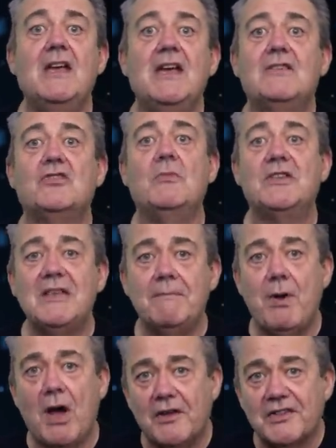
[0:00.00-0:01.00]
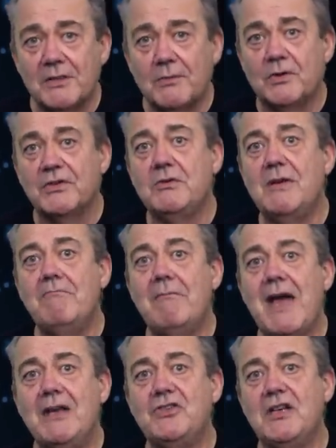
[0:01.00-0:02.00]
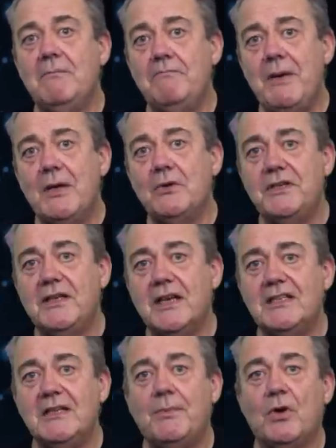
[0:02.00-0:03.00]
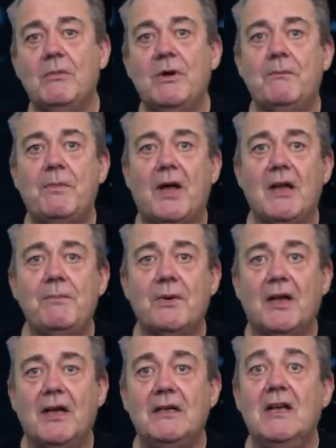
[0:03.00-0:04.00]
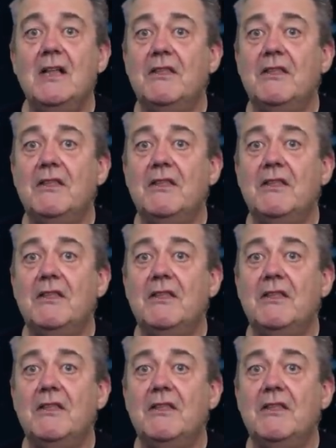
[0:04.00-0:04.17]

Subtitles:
It's almost impossible to imagine building a deployment pipeline